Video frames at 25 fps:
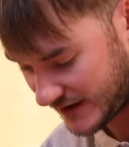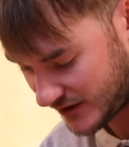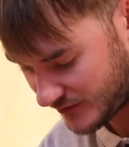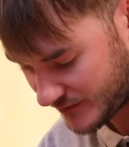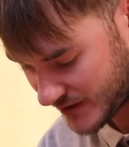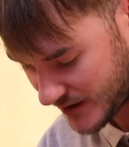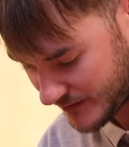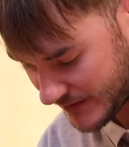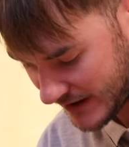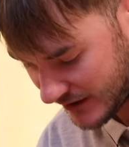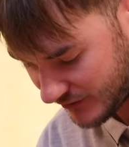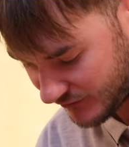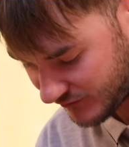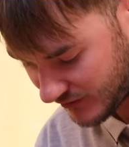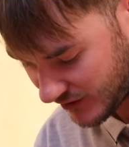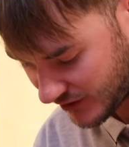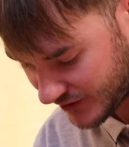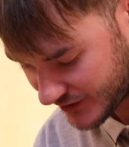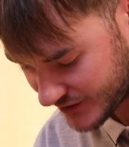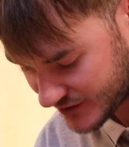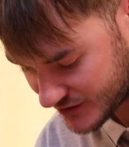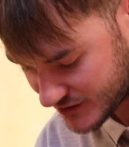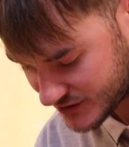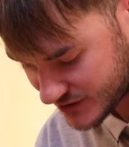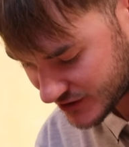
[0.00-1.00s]
that'll be about
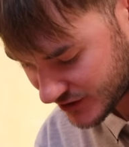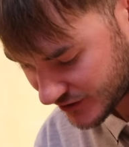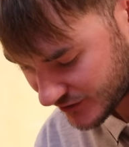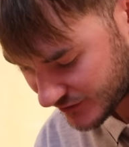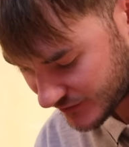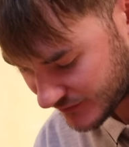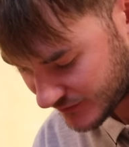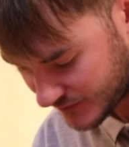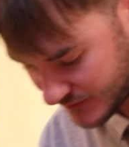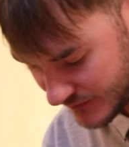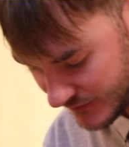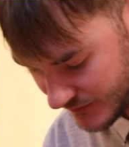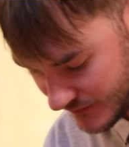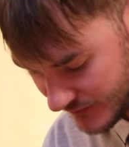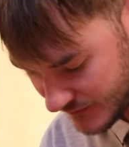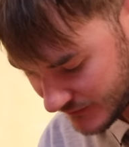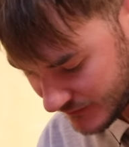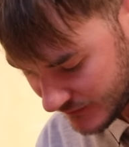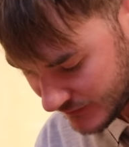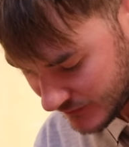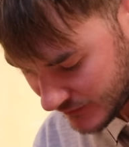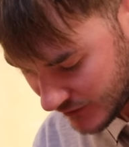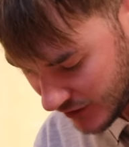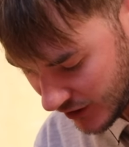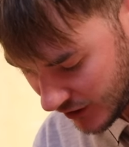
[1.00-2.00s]
right. So
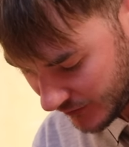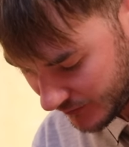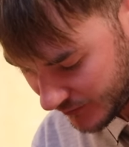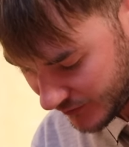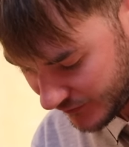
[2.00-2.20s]
I'll